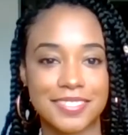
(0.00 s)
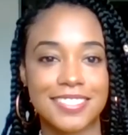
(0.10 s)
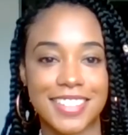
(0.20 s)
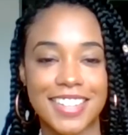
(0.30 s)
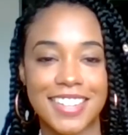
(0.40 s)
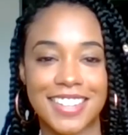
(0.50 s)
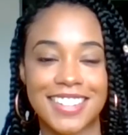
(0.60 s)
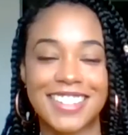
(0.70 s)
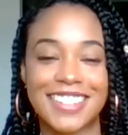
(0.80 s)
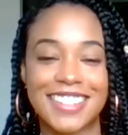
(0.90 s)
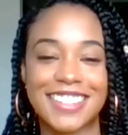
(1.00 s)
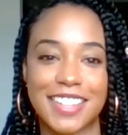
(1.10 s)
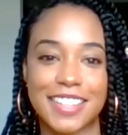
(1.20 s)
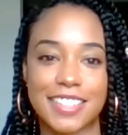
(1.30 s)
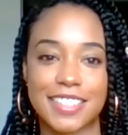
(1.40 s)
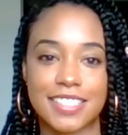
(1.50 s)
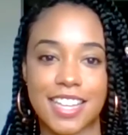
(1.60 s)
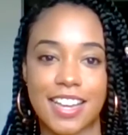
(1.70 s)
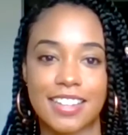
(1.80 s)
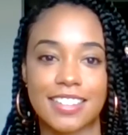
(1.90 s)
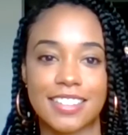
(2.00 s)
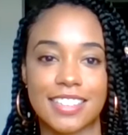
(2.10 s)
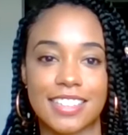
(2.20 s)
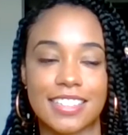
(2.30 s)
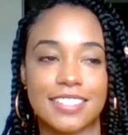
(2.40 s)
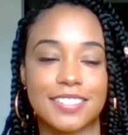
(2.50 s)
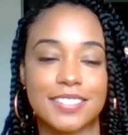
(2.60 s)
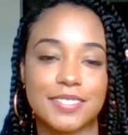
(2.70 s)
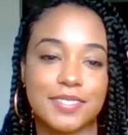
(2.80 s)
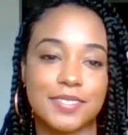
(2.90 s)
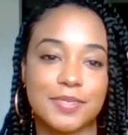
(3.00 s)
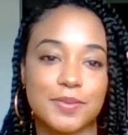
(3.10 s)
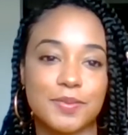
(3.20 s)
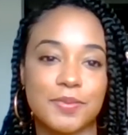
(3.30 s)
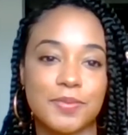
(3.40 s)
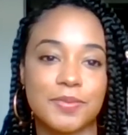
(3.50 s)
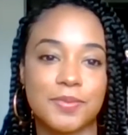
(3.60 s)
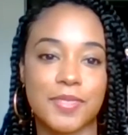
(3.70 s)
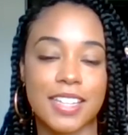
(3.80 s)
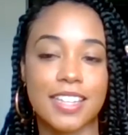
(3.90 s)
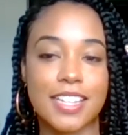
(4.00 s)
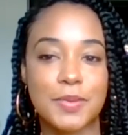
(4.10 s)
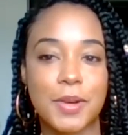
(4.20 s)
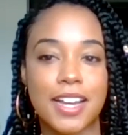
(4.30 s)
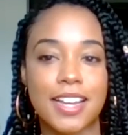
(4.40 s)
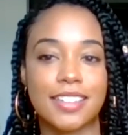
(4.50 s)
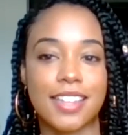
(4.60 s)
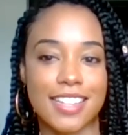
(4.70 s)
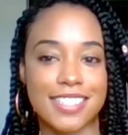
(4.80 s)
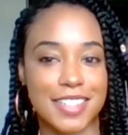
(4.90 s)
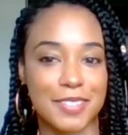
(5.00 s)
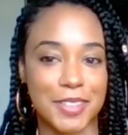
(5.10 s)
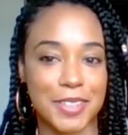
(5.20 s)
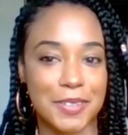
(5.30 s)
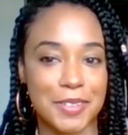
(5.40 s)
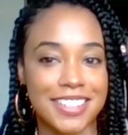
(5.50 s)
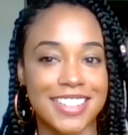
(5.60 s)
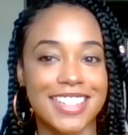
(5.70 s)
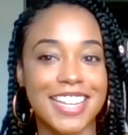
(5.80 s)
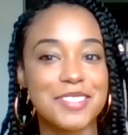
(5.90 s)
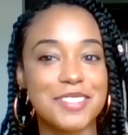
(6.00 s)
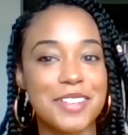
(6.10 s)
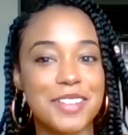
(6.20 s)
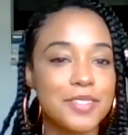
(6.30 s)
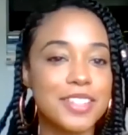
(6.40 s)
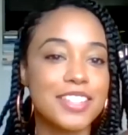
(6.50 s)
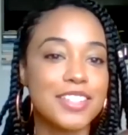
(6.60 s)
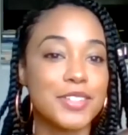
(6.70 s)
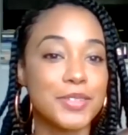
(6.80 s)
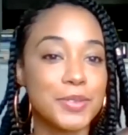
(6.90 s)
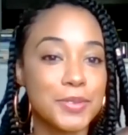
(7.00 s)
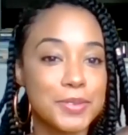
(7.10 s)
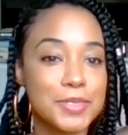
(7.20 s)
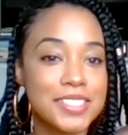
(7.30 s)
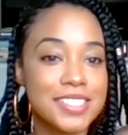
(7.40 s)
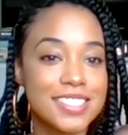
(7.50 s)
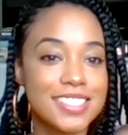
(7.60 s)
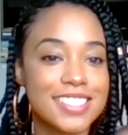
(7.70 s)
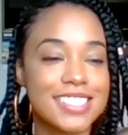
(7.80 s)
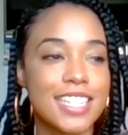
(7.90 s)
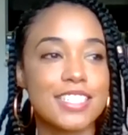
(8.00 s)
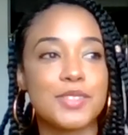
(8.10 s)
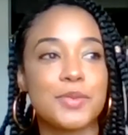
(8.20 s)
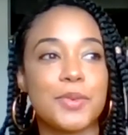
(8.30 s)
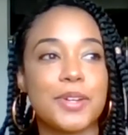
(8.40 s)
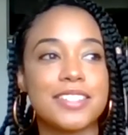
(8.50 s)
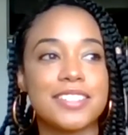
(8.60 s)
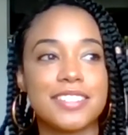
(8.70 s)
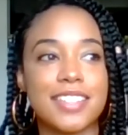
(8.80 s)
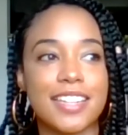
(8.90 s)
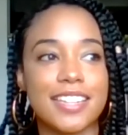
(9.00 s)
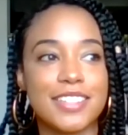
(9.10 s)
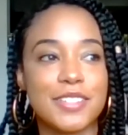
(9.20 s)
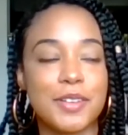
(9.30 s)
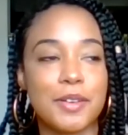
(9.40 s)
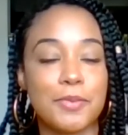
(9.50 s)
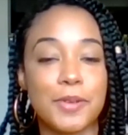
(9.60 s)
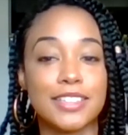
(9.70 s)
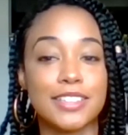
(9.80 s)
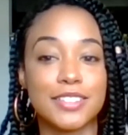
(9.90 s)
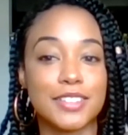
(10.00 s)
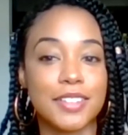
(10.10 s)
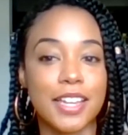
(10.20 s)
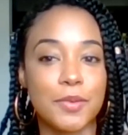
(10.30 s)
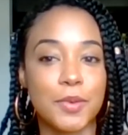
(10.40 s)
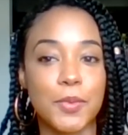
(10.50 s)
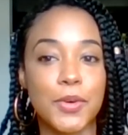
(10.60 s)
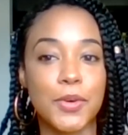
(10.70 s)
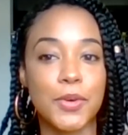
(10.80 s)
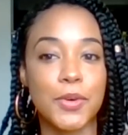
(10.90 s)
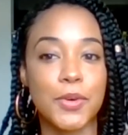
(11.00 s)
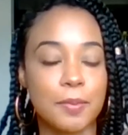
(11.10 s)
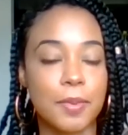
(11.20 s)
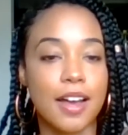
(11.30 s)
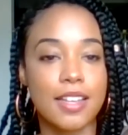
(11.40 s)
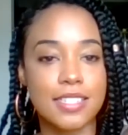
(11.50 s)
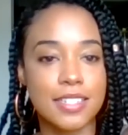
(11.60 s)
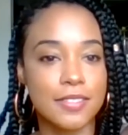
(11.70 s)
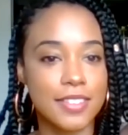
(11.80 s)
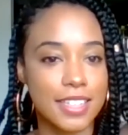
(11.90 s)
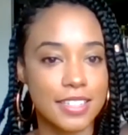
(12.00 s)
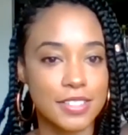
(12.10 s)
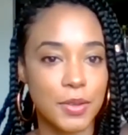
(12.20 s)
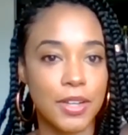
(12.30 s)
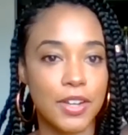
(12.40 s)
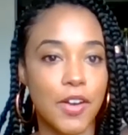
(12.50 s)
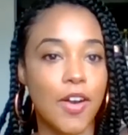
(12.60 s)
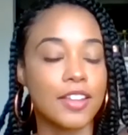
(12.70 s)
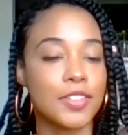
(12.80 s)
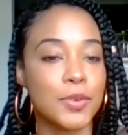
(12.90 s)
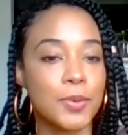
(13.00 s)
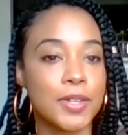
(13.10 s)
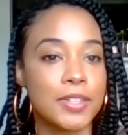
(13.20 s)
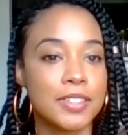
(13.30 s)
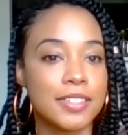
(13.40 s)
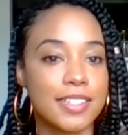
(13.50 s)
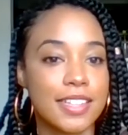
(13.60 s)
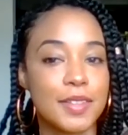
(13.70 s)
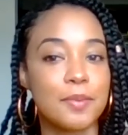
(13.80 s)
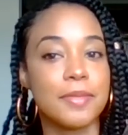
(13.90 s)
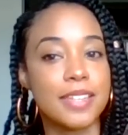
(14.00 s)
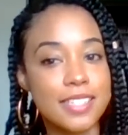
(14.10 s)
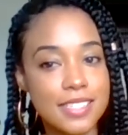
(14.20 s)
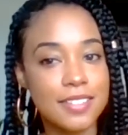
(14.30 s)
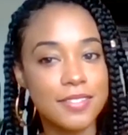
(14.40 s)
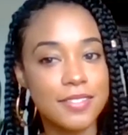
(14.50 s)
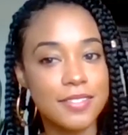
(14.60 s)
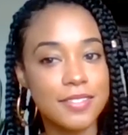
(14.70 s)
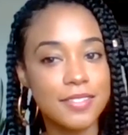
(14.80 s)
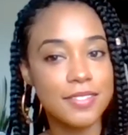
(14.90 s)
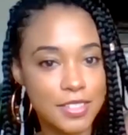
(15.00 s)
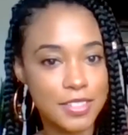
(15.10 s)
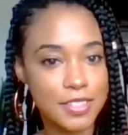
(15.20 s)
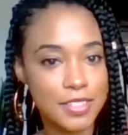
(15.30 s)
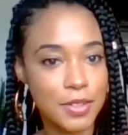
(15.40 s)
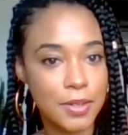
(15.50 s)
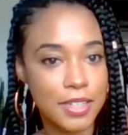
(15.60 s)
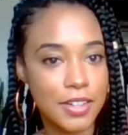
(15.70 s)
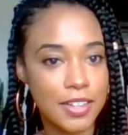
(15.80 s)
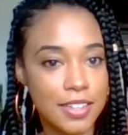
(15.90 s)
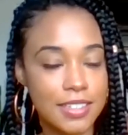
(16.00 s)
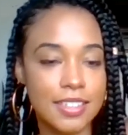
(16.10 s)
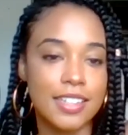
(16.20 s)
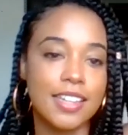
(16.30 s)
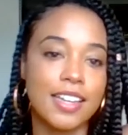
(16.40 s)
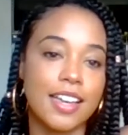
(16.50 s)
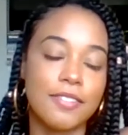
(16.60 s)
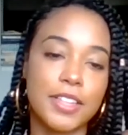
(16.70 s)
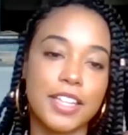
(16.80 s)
Yeah, exactly. And that's why, last thing really quick, and that's why it's interesting with the news, because I just wonder, like, if we, like, we're more aware of the positive things going on in the world in the midst of these negative things going on, I feel